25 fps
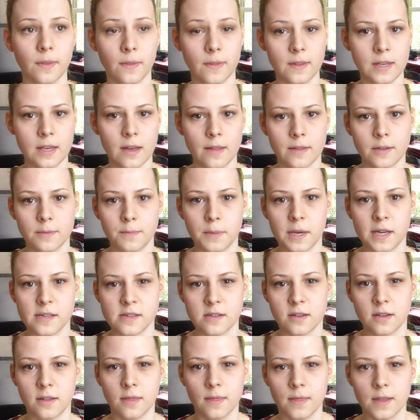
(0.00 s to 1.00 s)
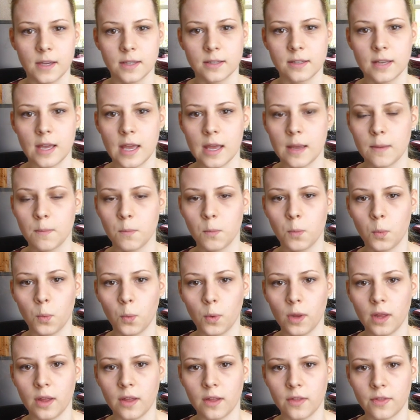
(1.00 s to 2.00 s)
The other pattern that came
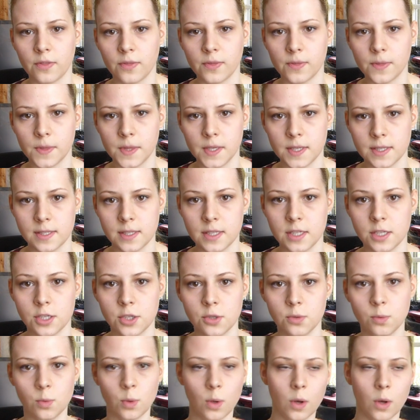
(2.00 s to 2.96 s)
with this issue